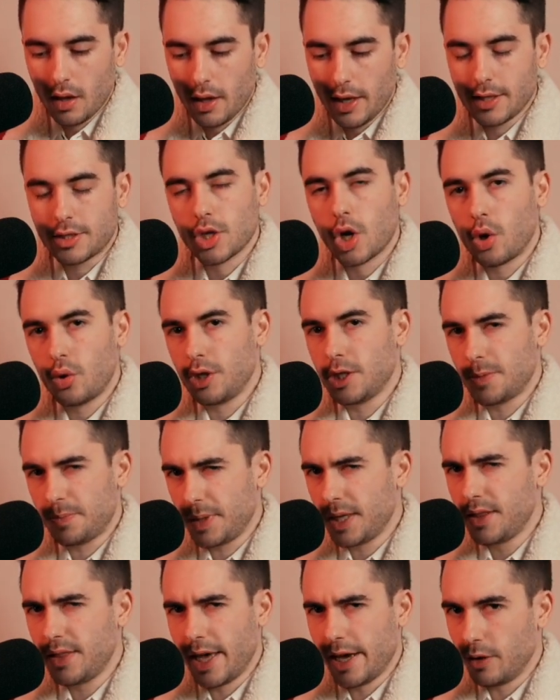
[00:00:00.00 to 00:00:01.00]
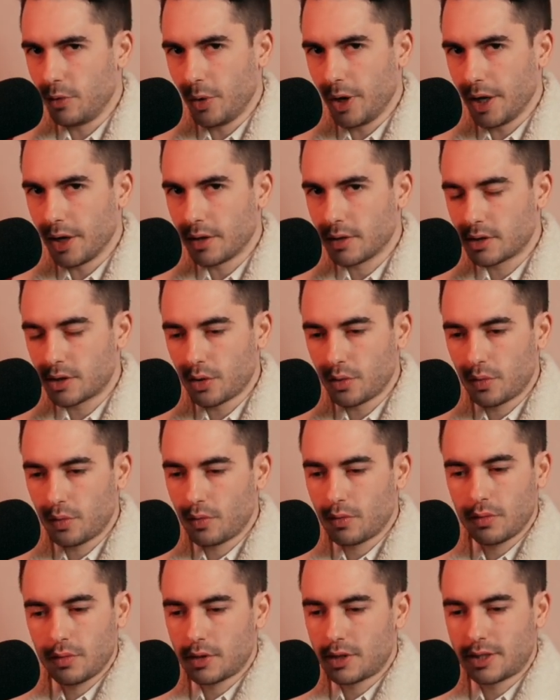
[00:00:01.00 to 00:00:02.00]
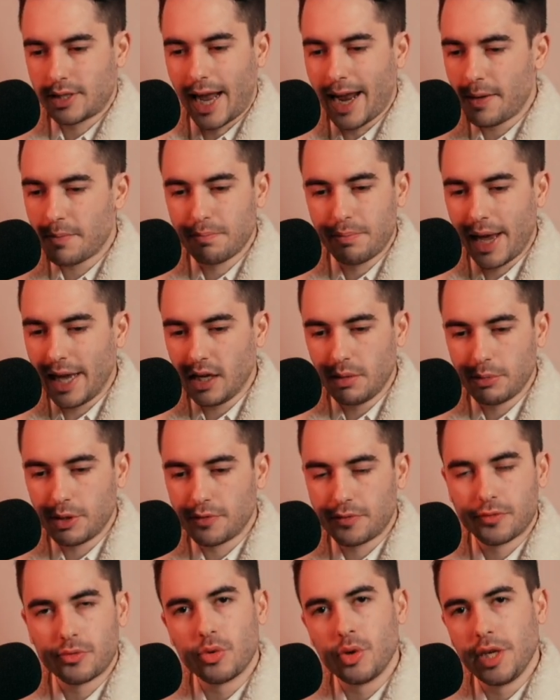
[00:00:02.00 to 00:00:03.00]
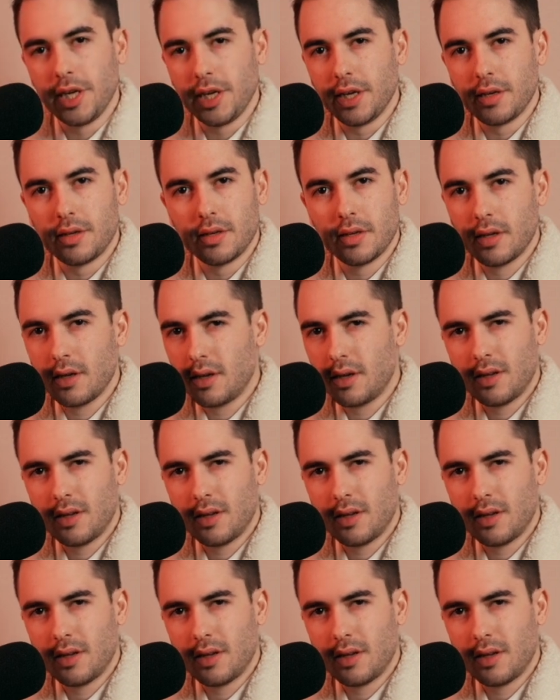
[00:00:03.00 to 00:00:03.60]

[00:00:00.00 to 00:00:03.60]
It's always been that way. So Sam Bankman-Fried